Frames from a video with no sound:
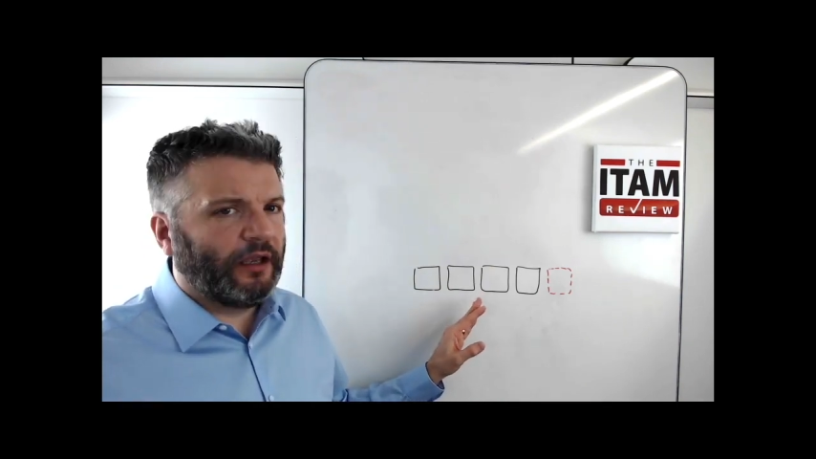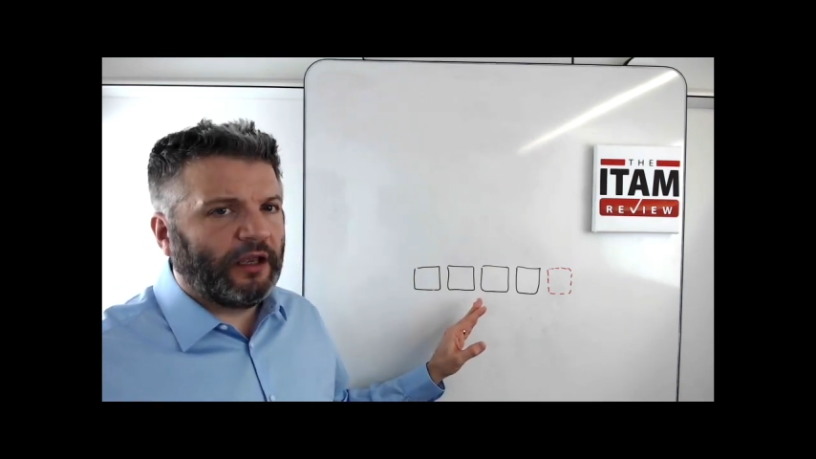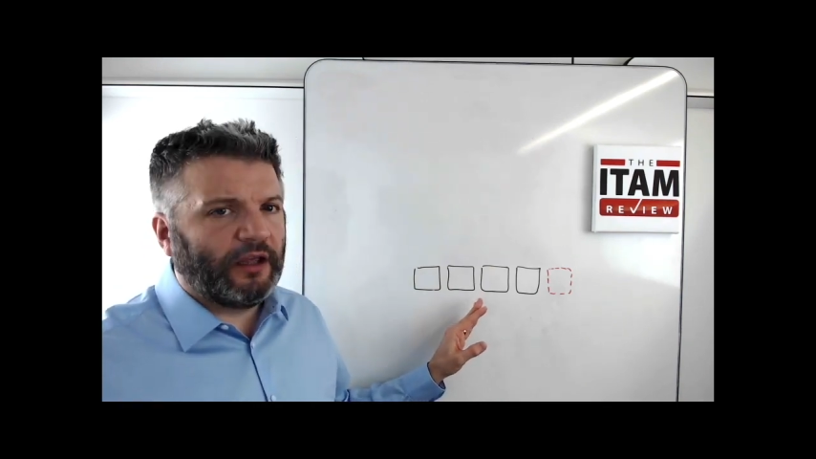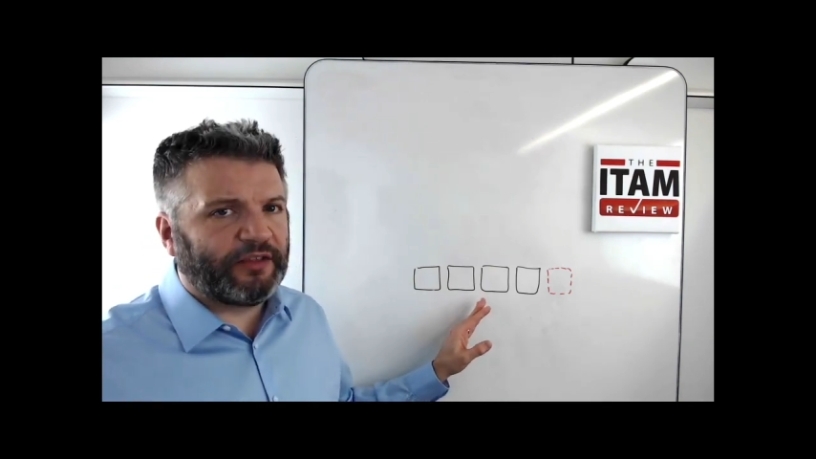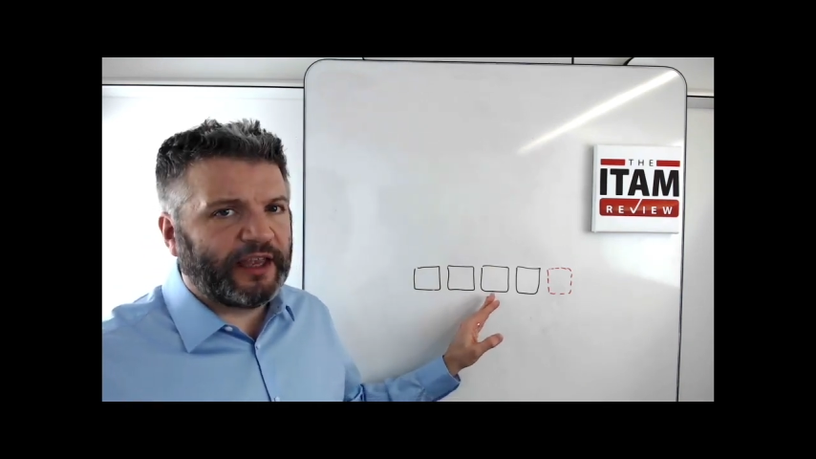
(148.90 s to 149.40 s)

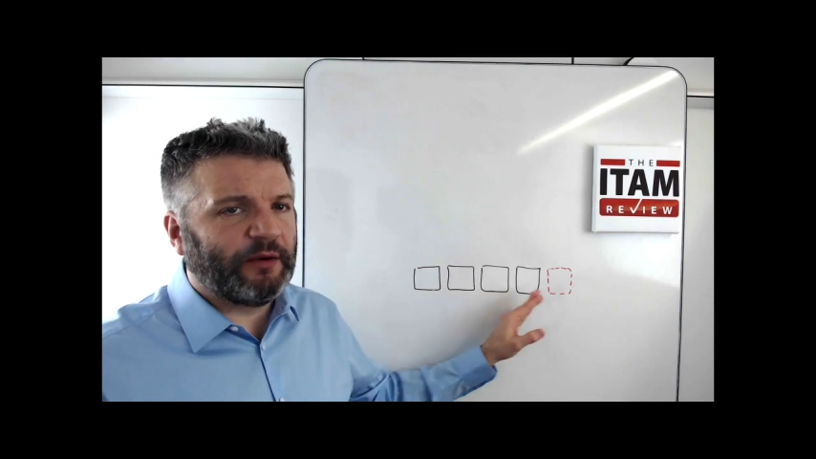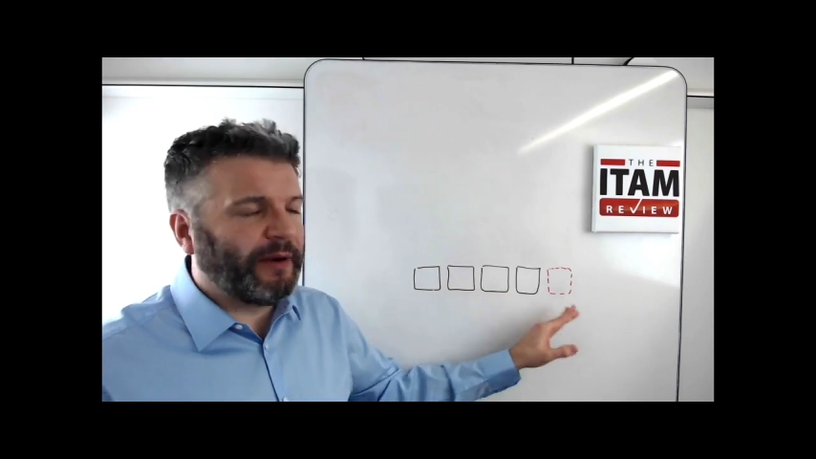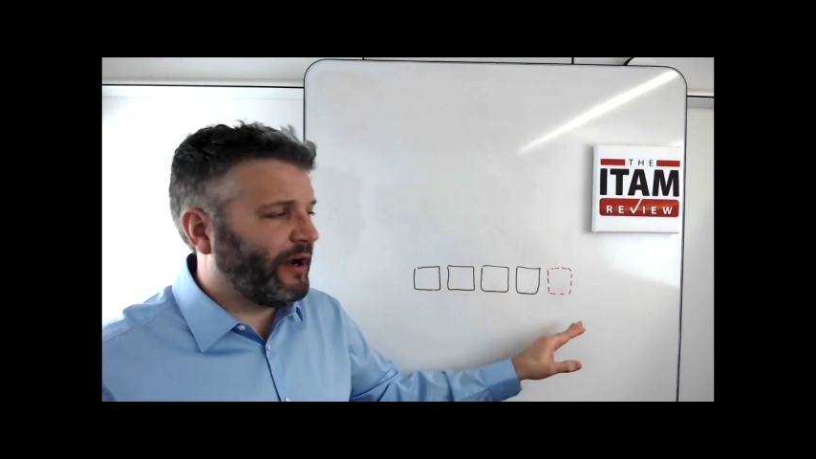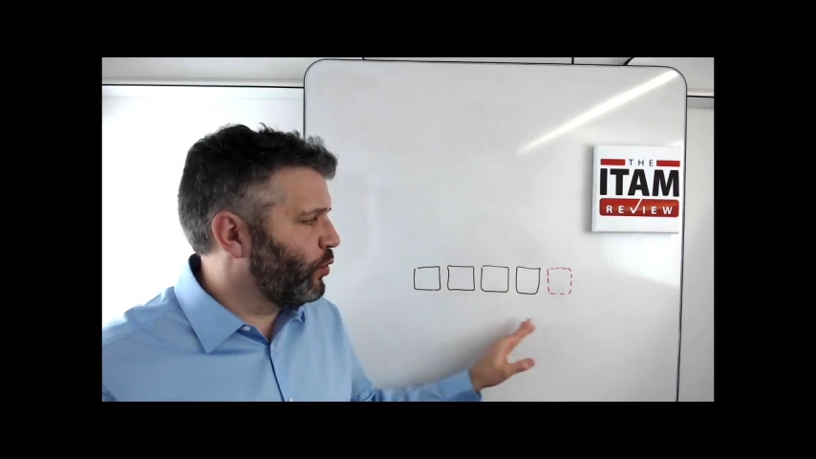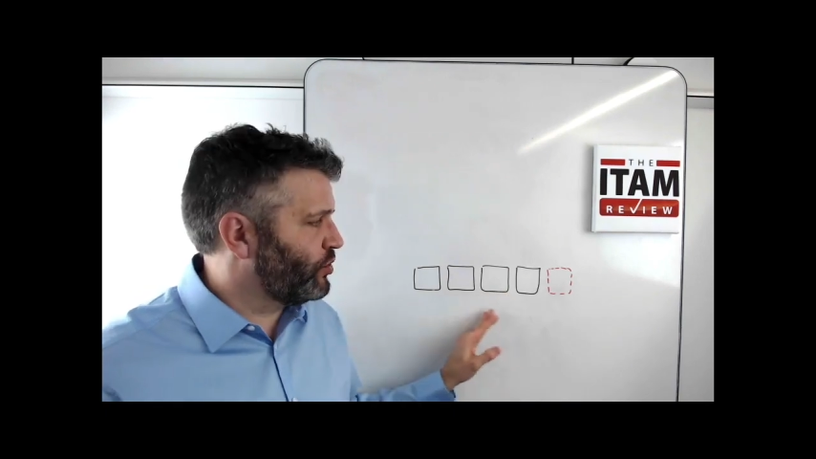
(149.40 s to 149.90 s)
Think
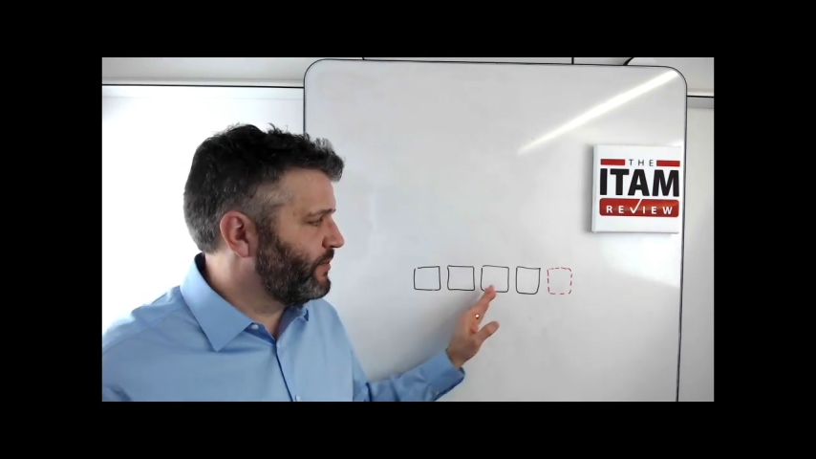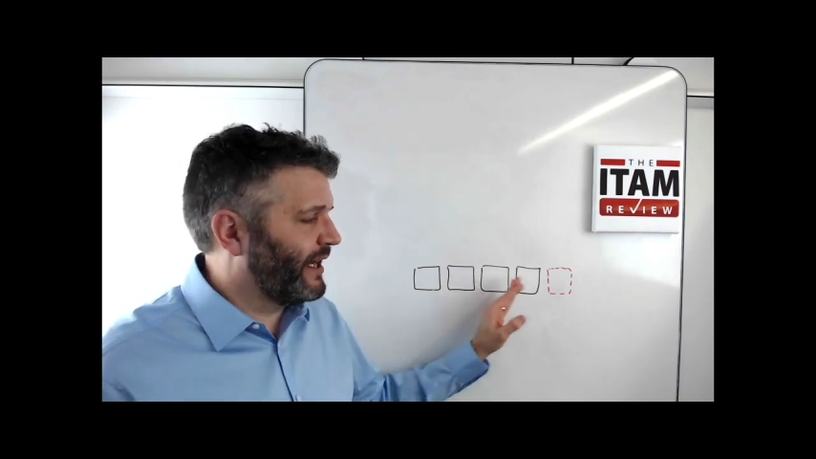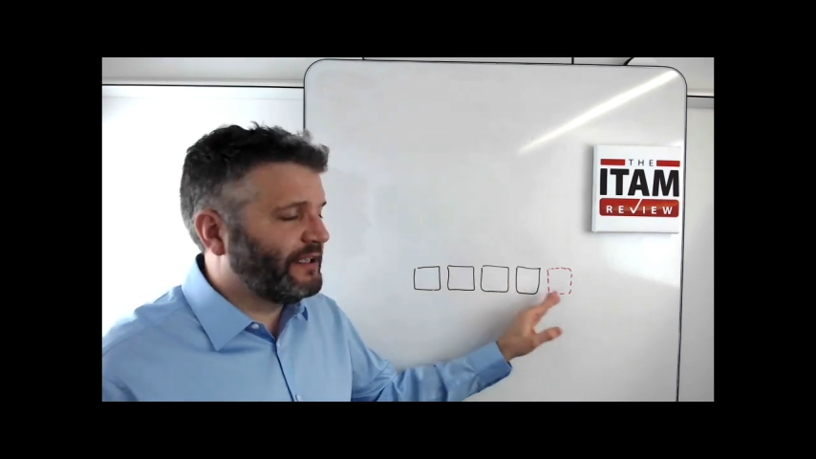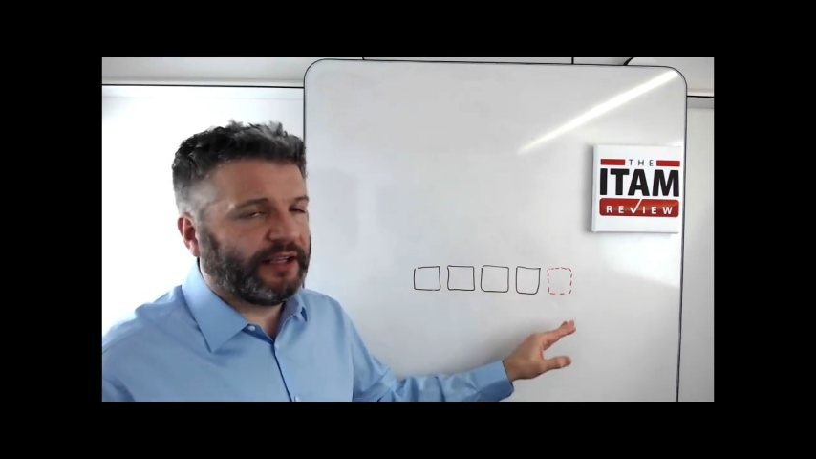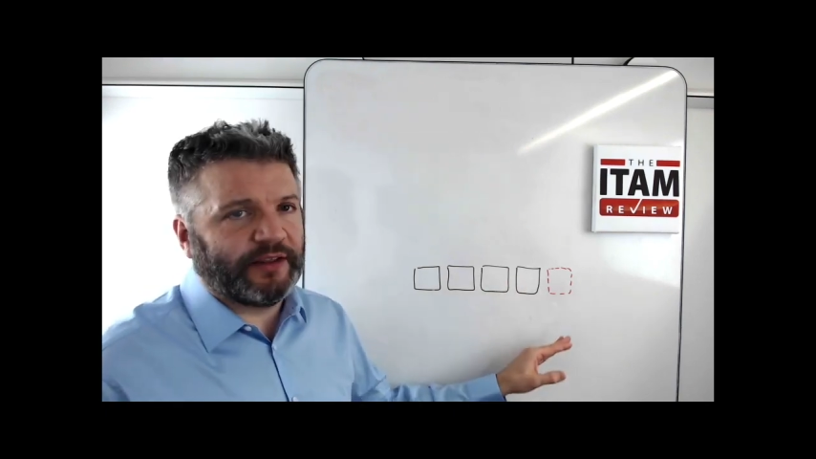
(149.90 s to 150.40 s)
about
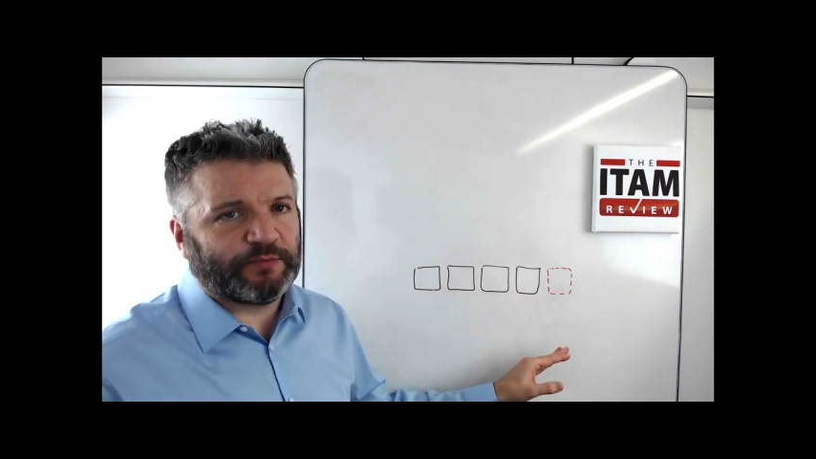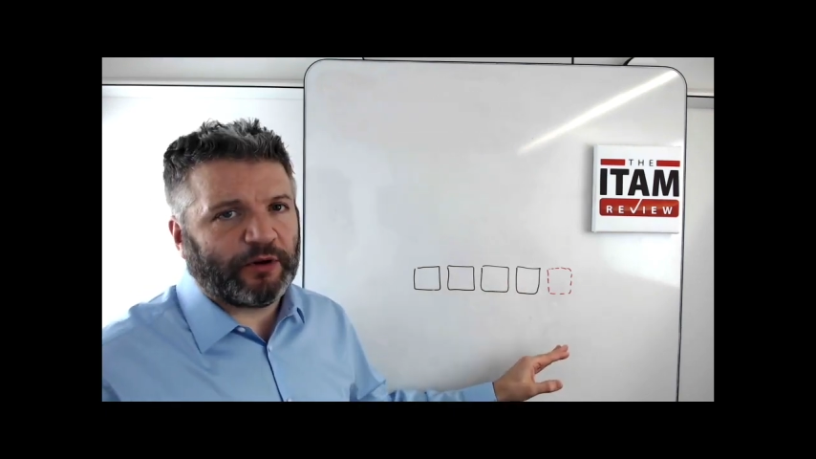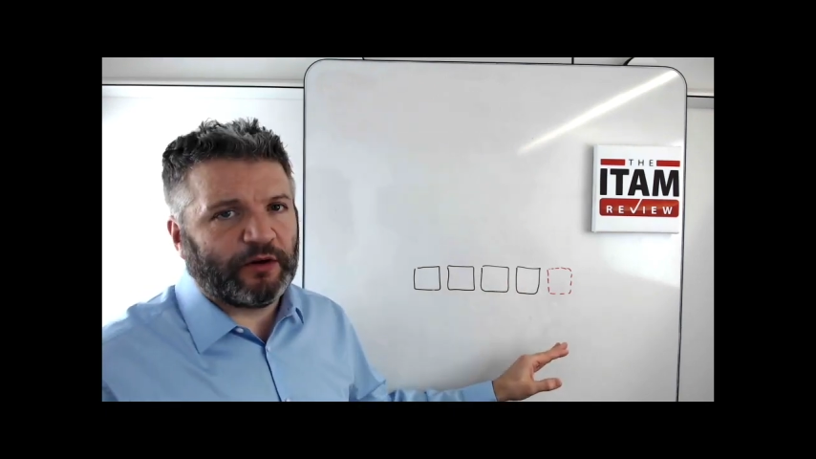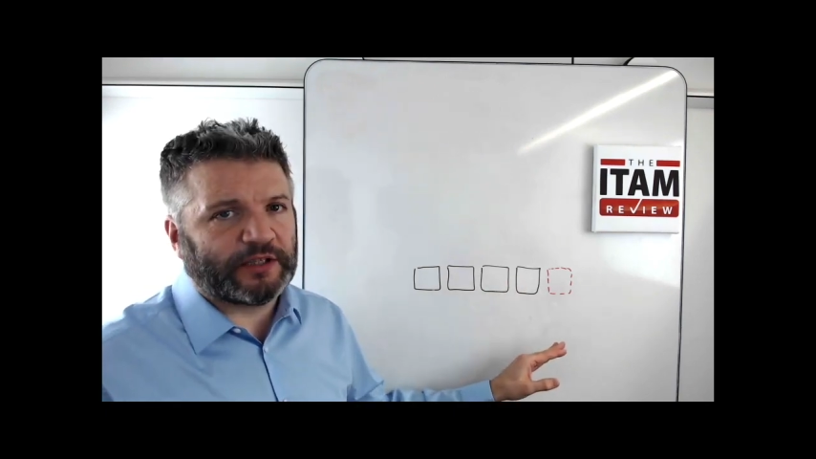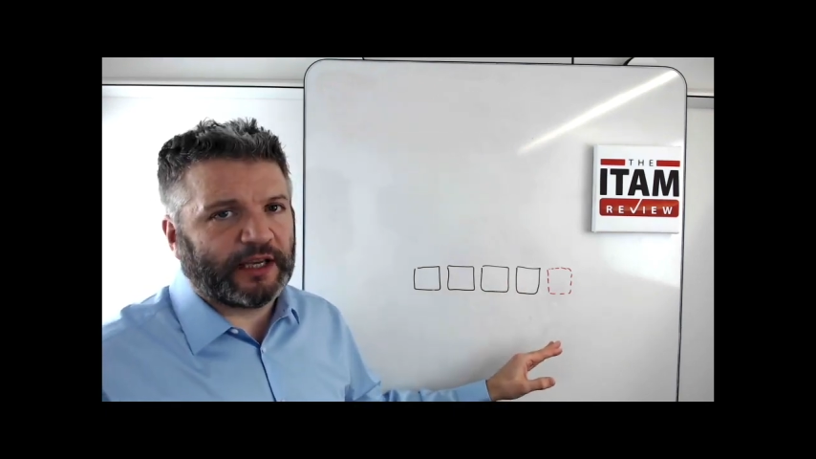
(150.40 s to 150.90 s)
automating this
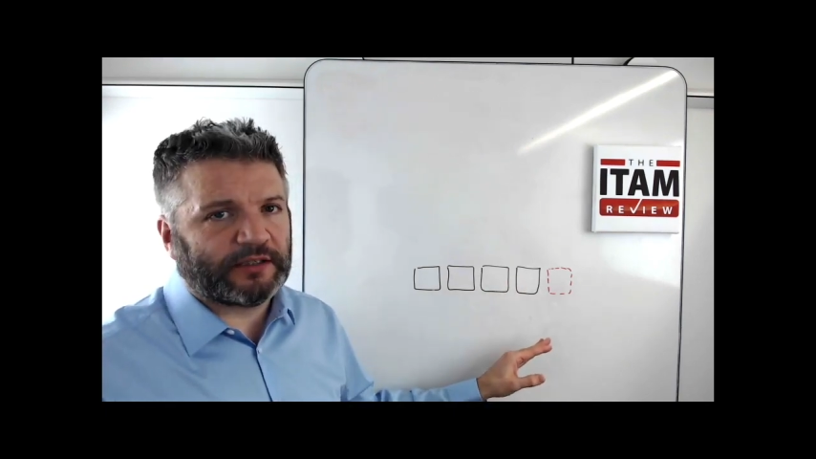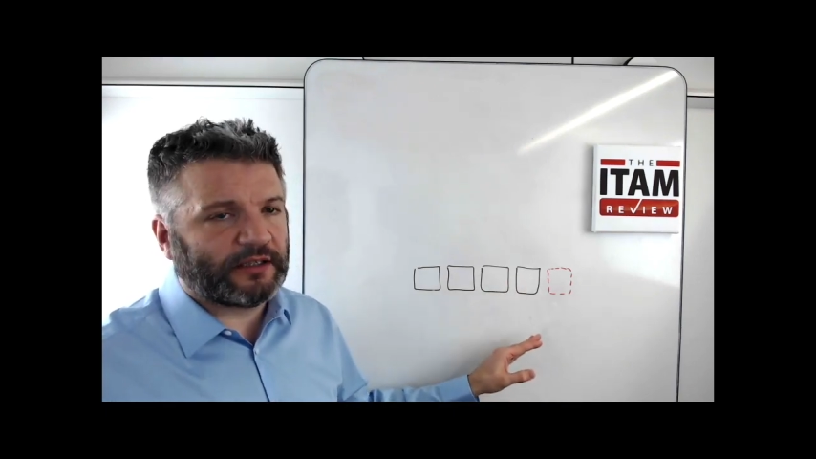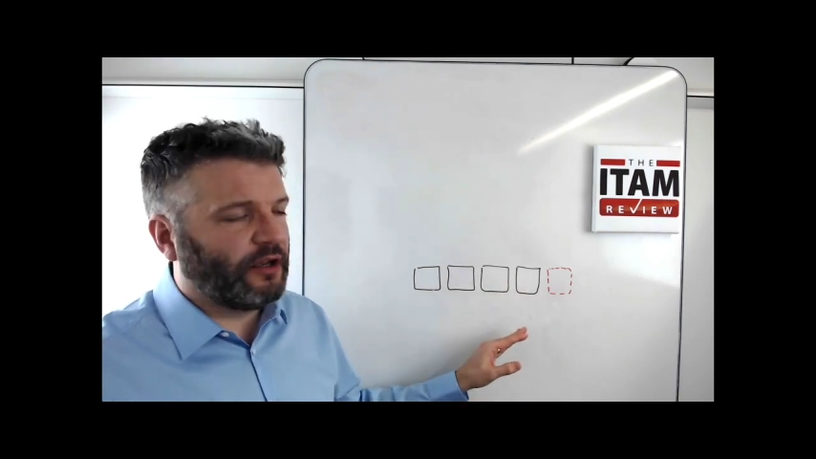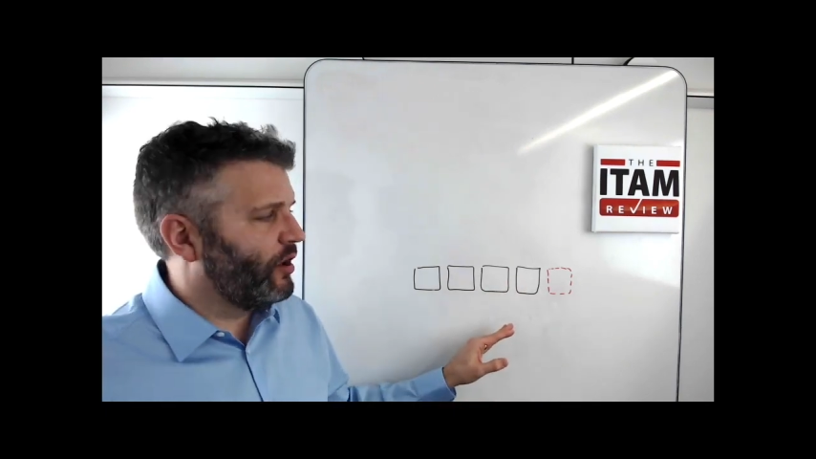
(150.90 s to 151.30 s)
process.